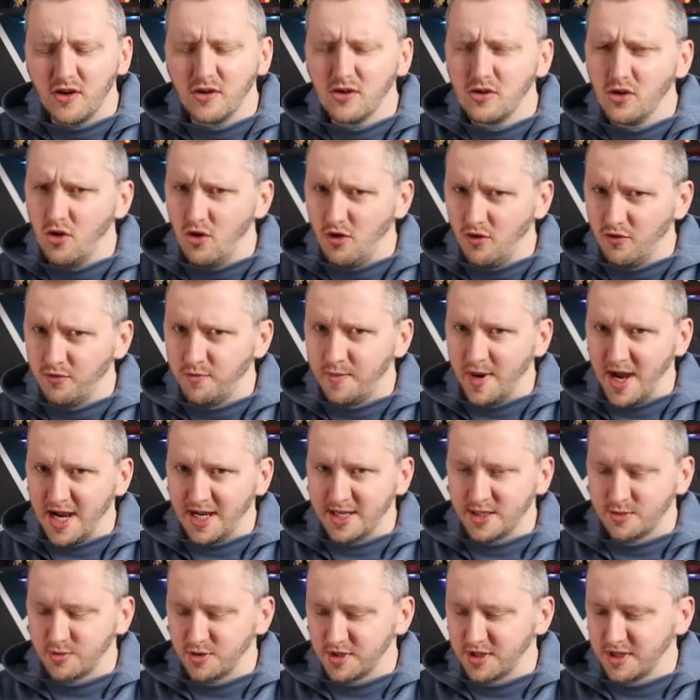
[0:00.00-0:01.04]
a lot of
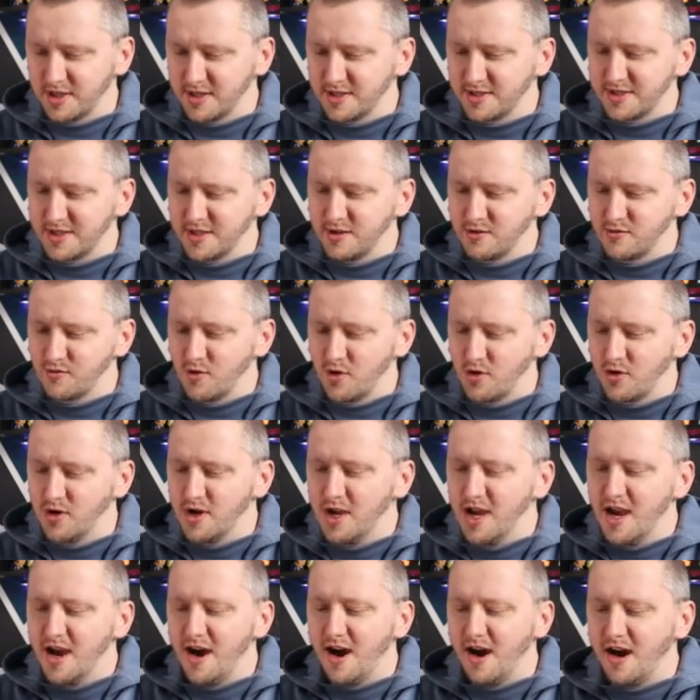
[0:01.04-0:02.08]
packs with the Incineroar
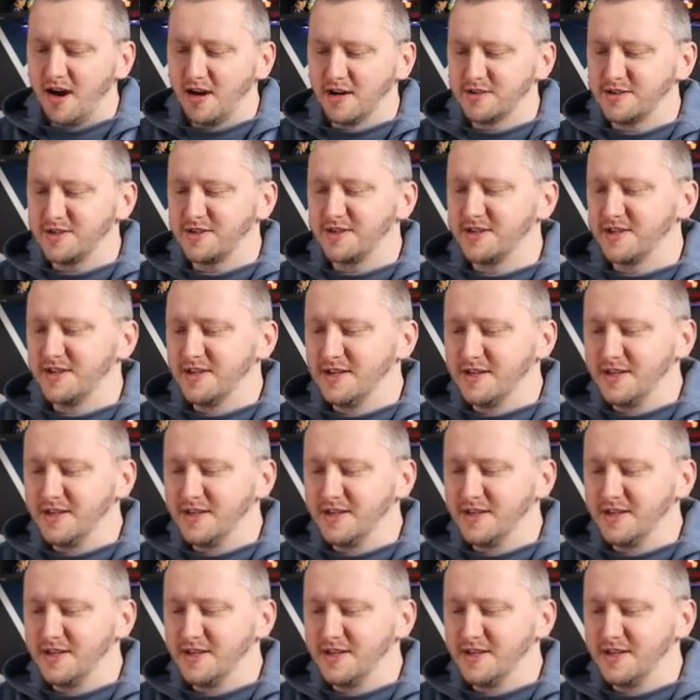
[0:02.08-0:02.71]
cards.